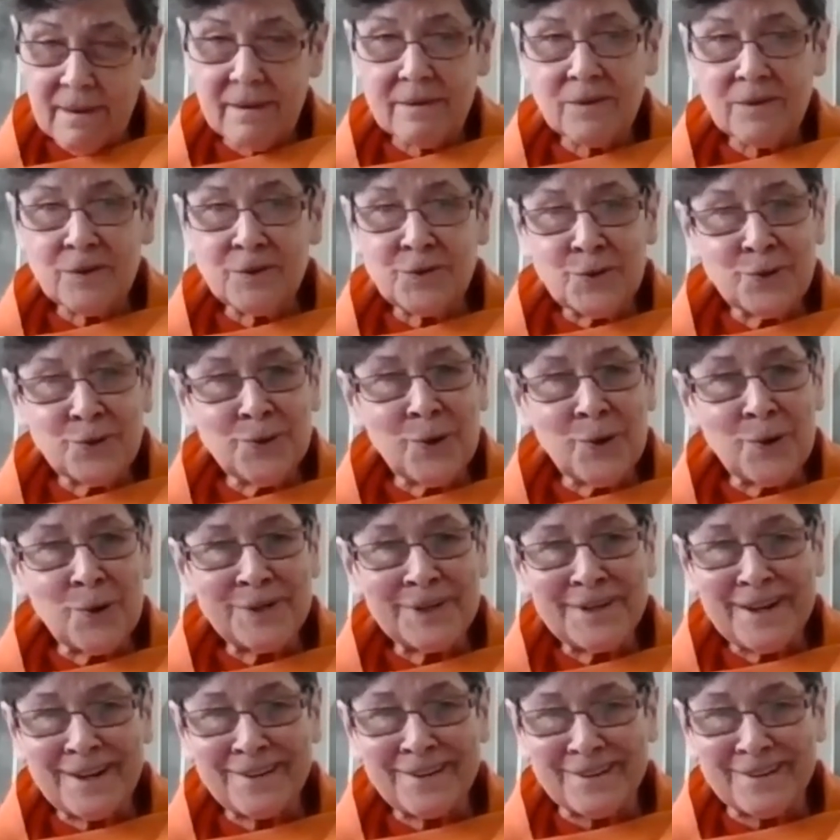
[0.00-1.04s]
The two go
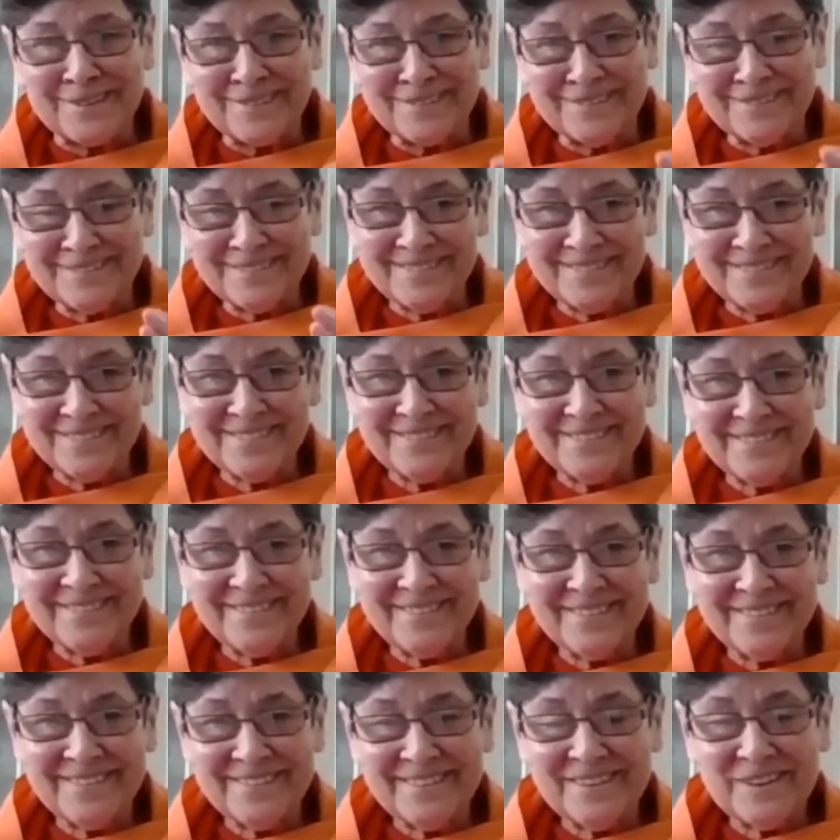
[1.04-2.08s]
together.
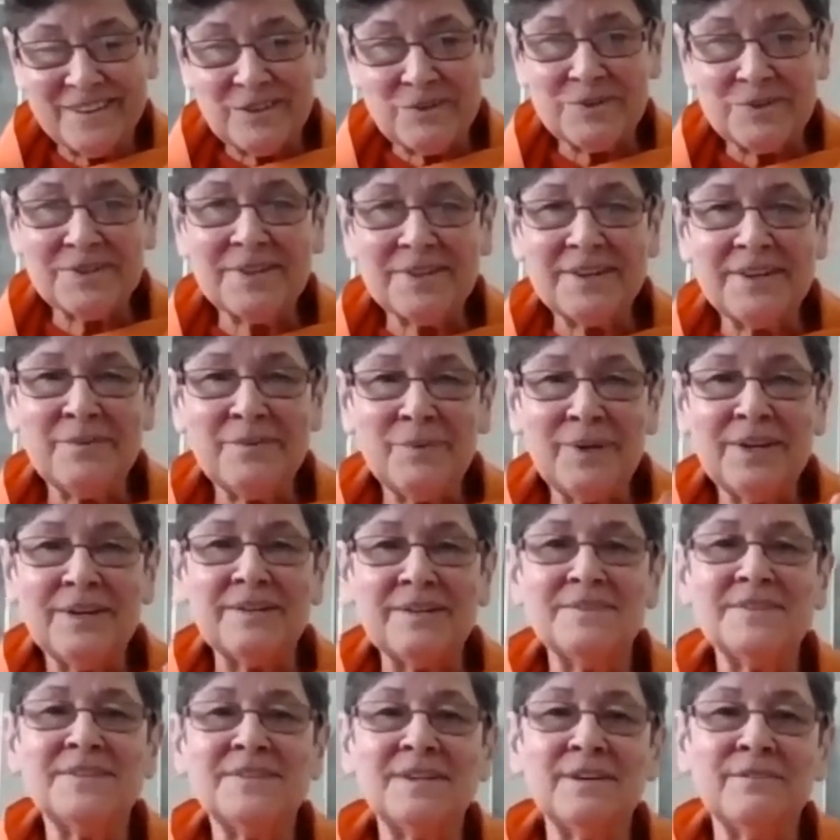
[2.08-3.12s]
See, we
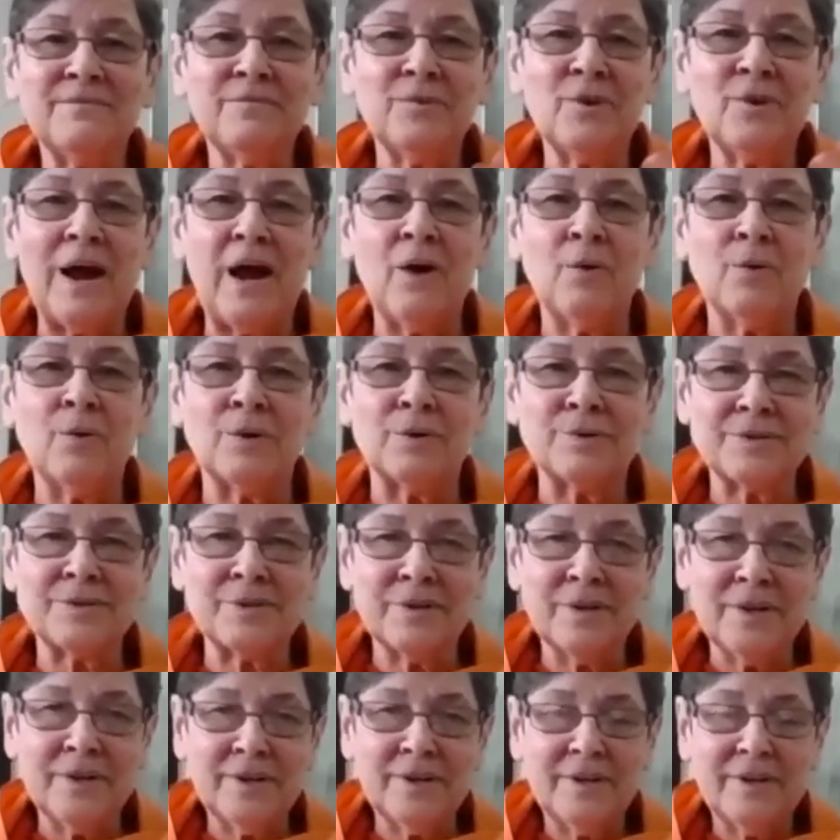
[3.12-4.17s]
can sit for hours
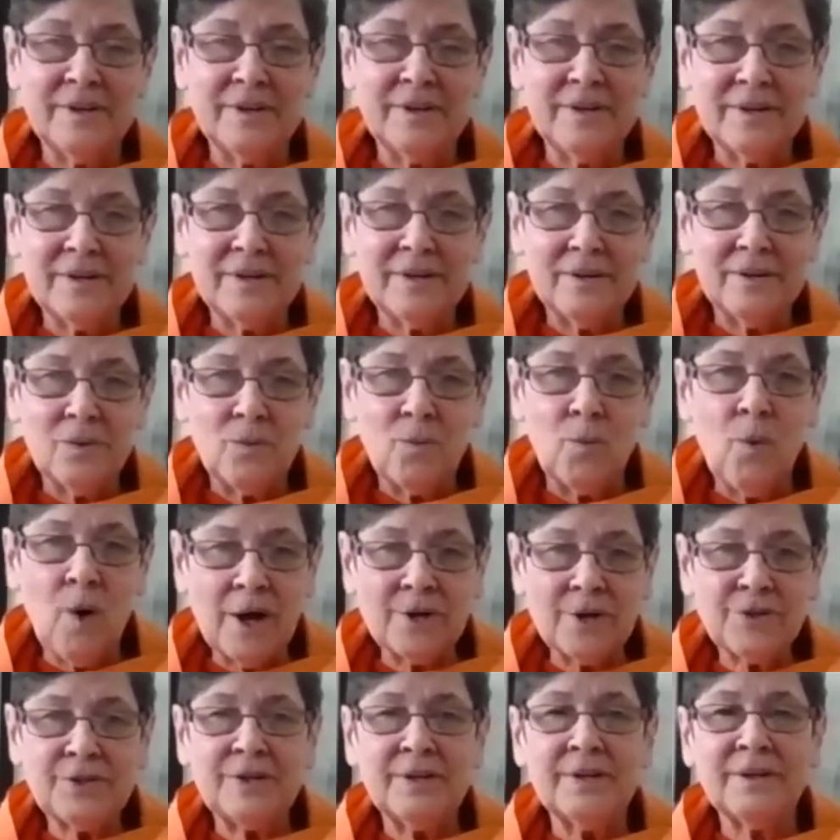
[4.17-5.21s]

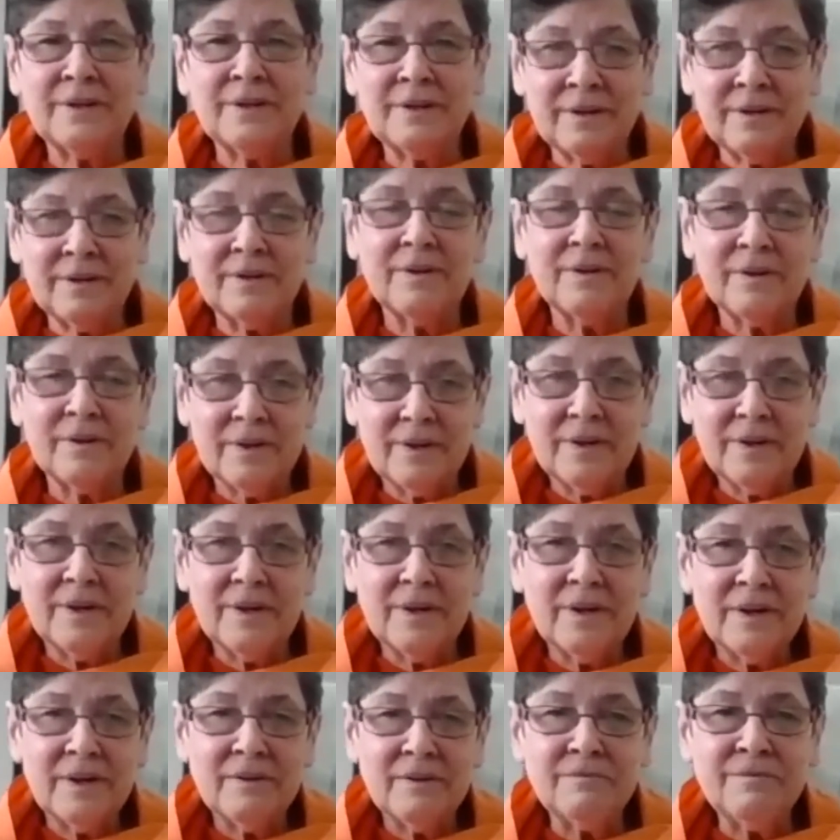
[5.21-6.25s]
watching
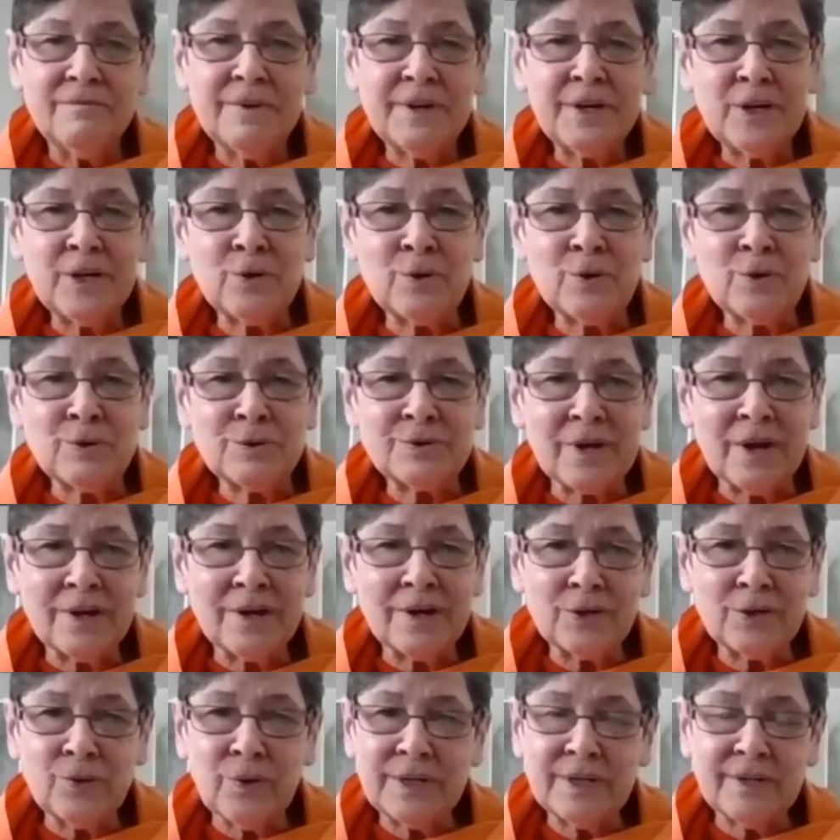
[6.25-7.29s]
videos on
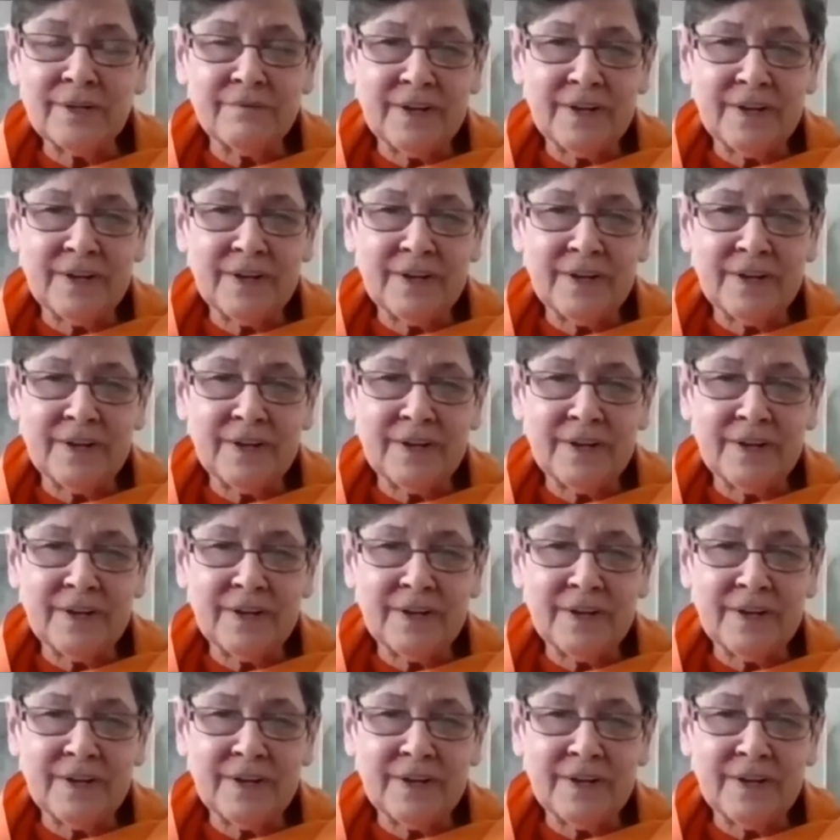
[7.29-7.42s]
Advaita